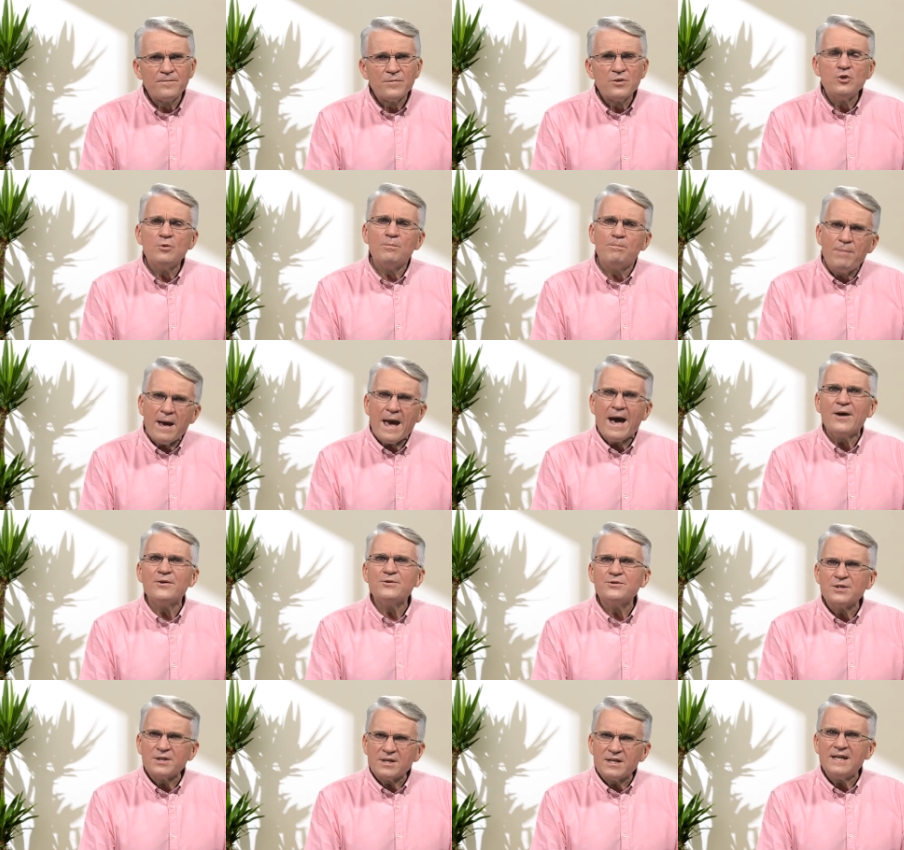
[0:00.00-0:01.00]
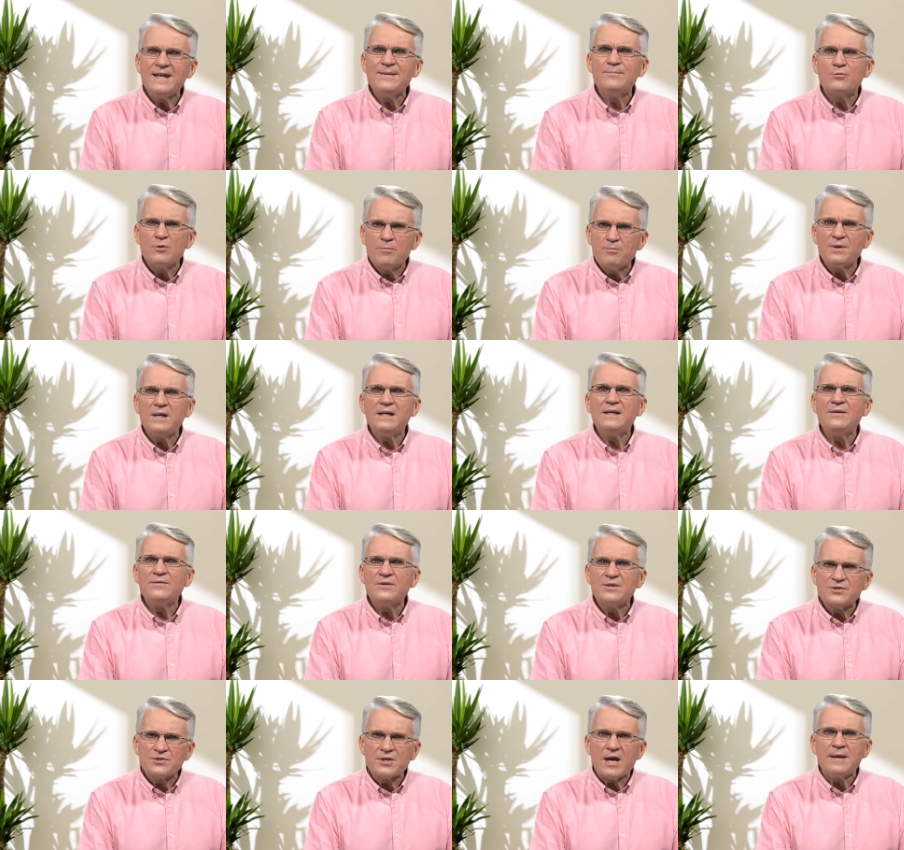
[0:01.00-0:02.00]
You're bound to keep repeating
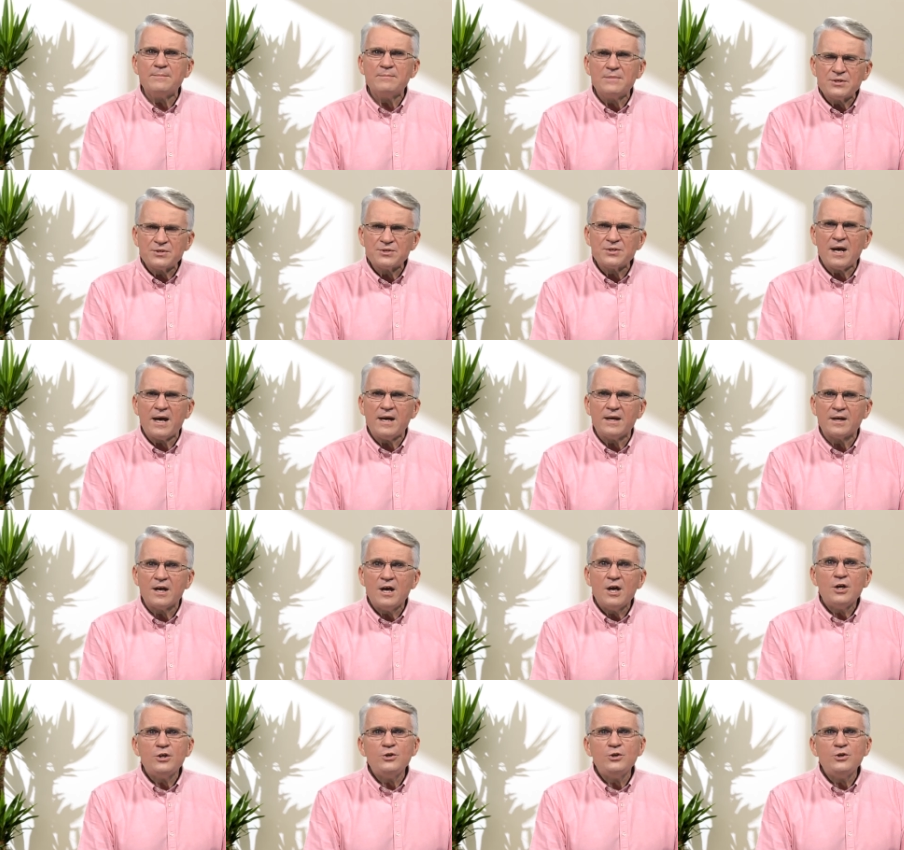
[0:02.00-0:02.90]
the same mistake.